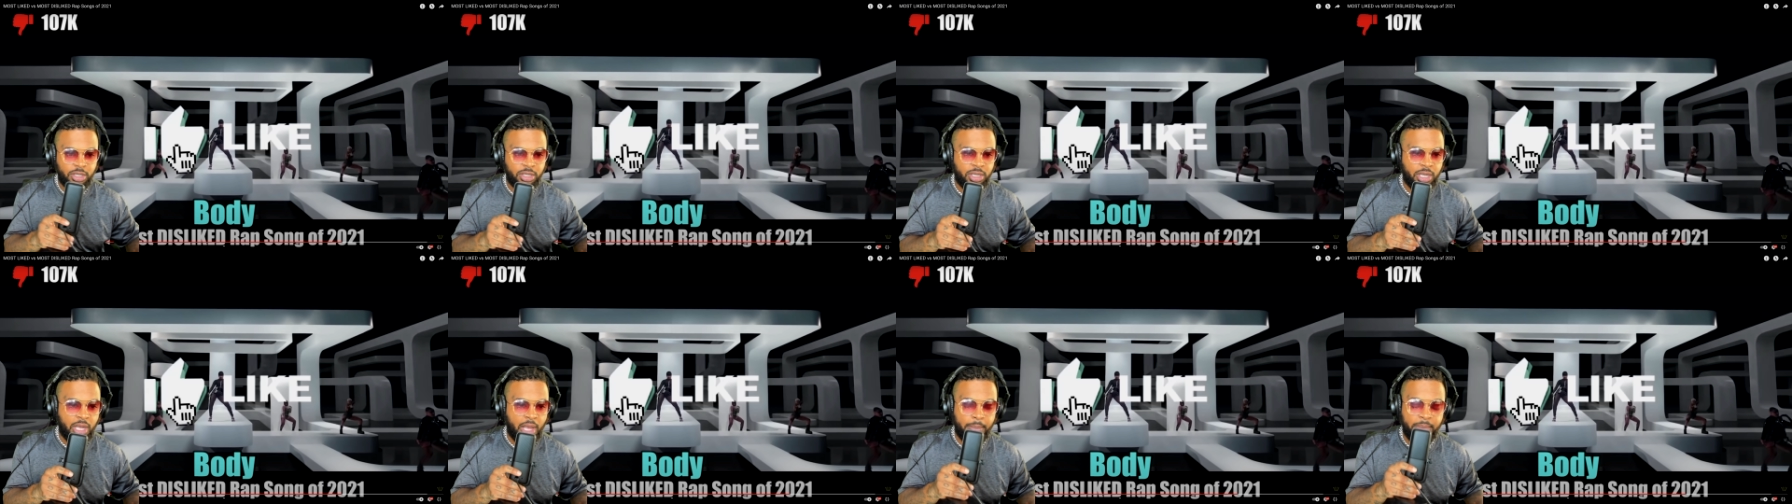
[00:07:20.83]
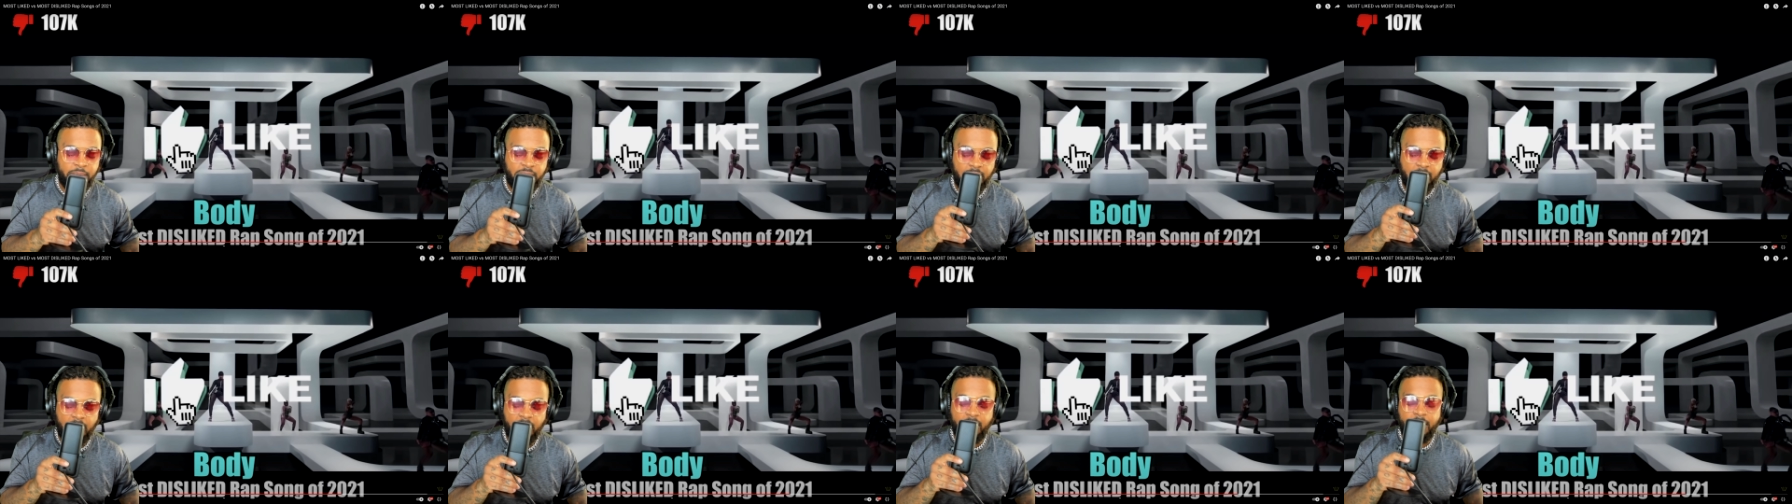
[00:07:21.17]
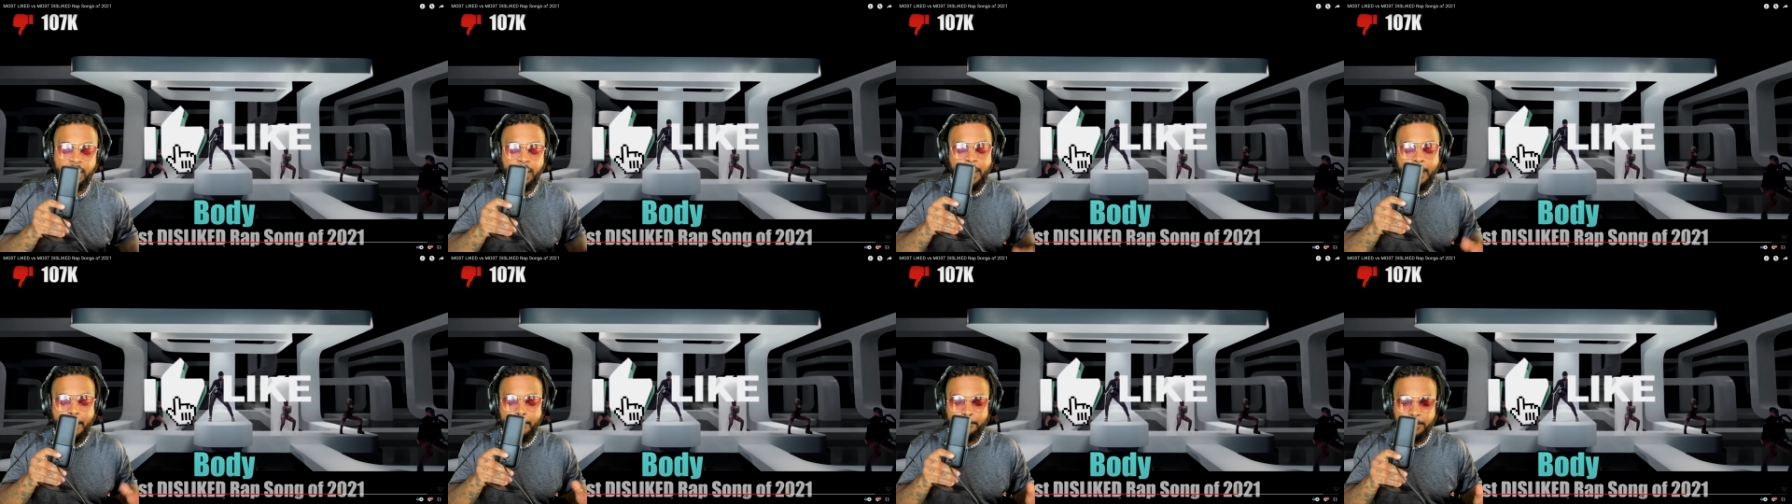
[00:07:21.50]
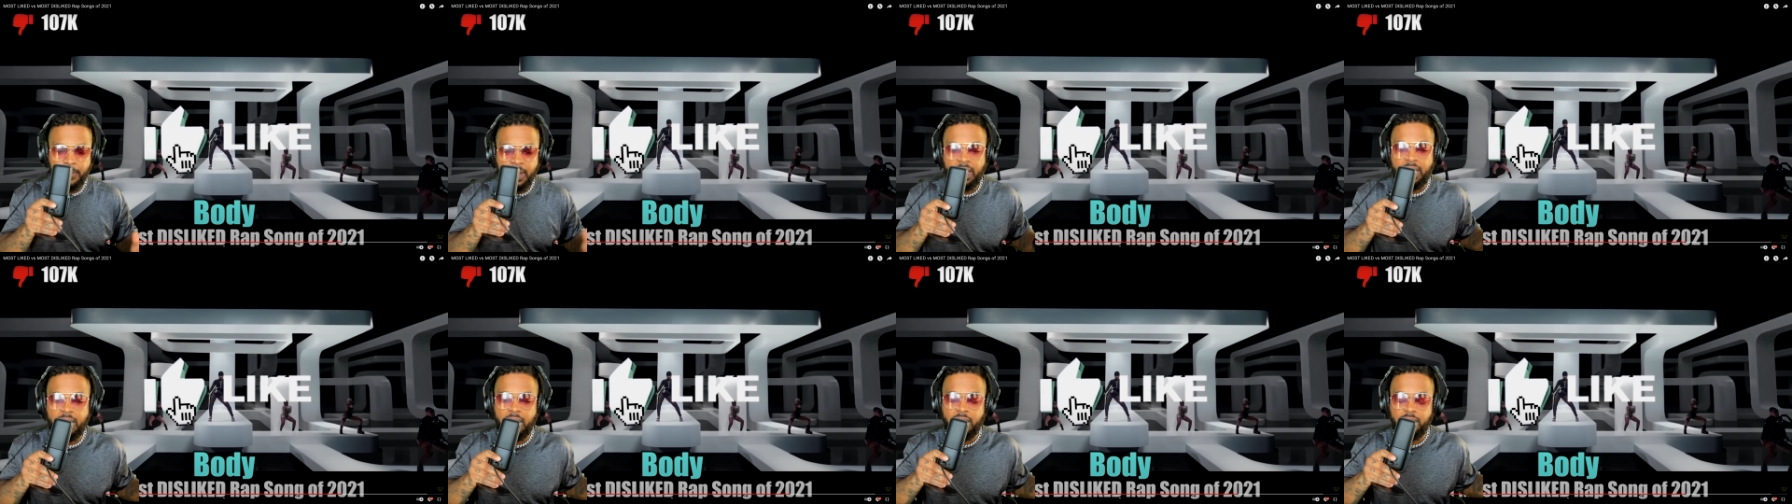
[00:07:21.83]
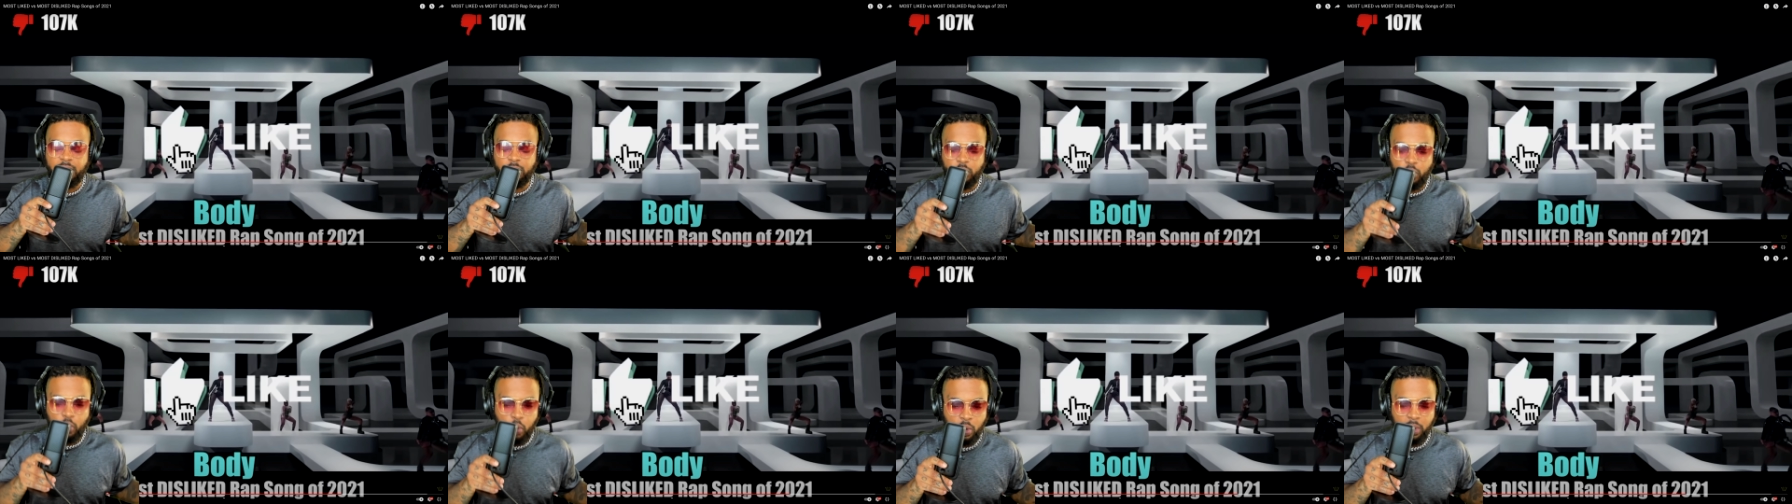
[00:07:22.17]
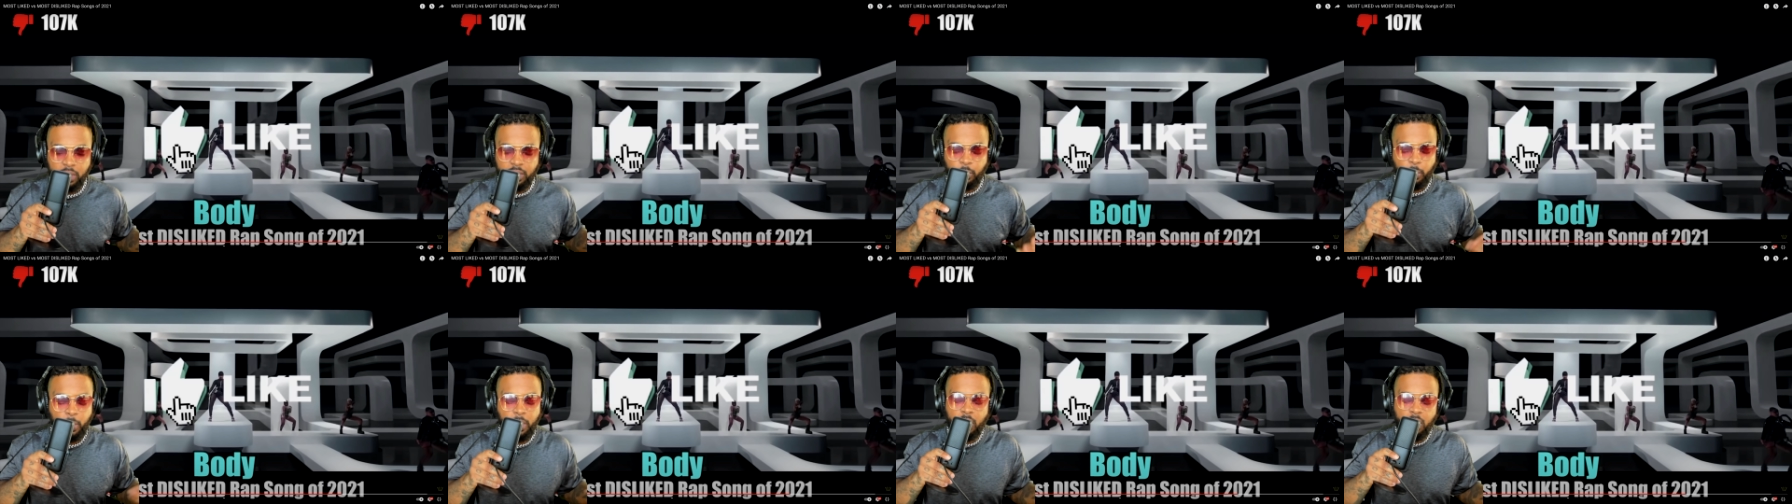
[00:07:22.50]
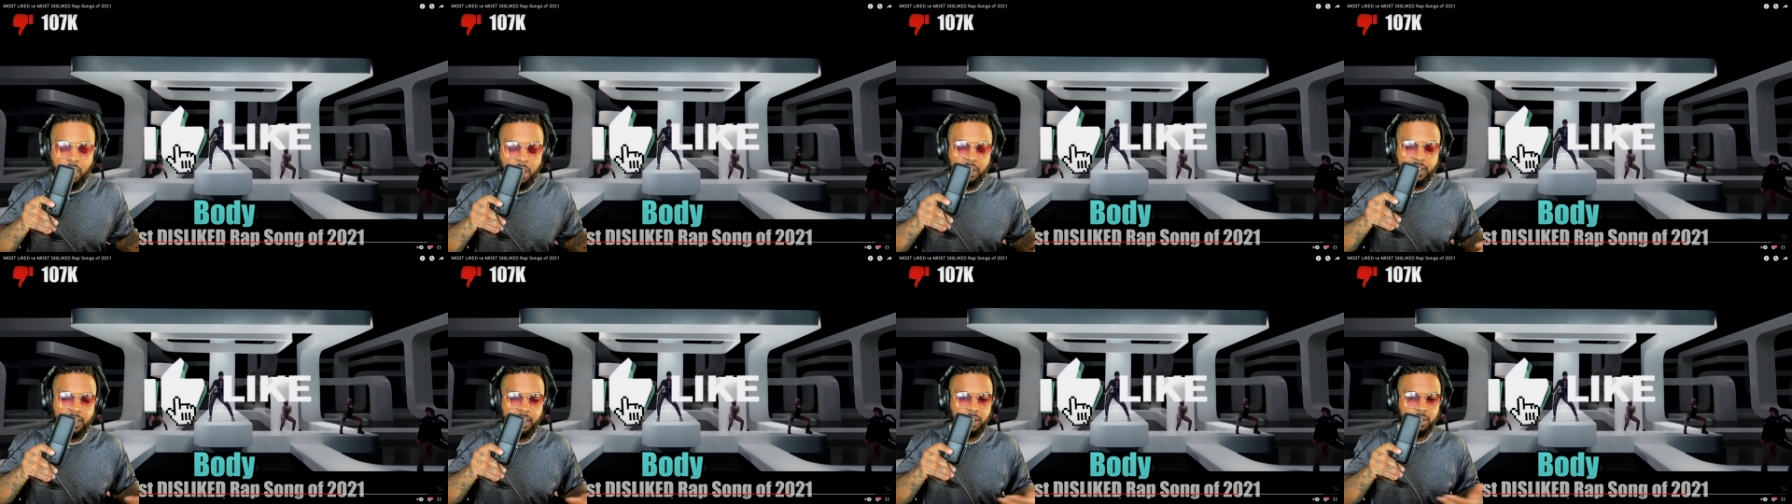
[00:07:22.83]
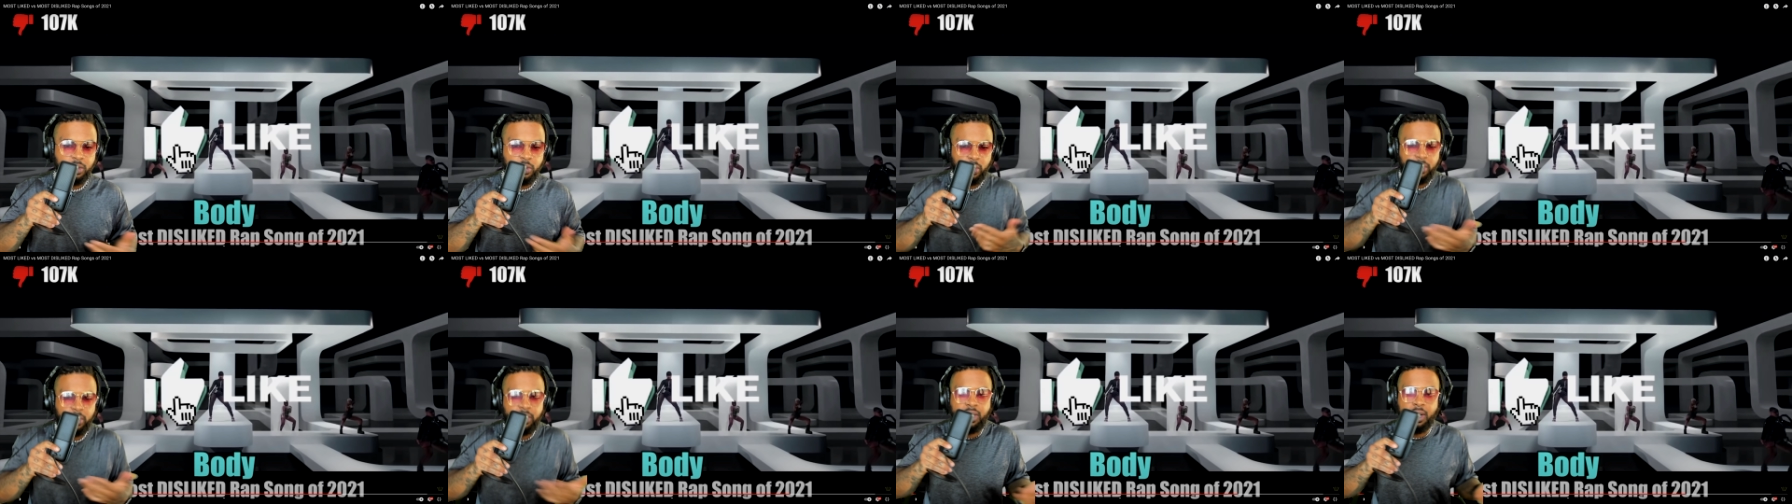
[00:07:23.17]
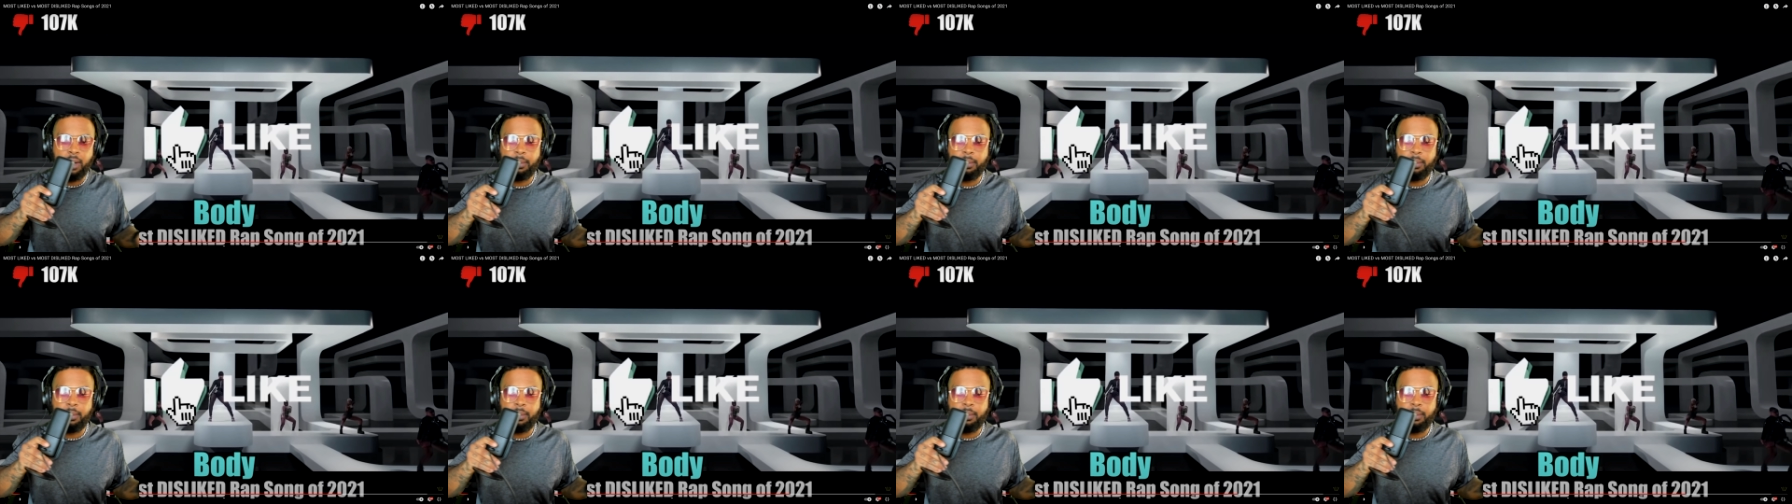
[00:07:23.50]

I mean, he kind of corny. We all kind of corny.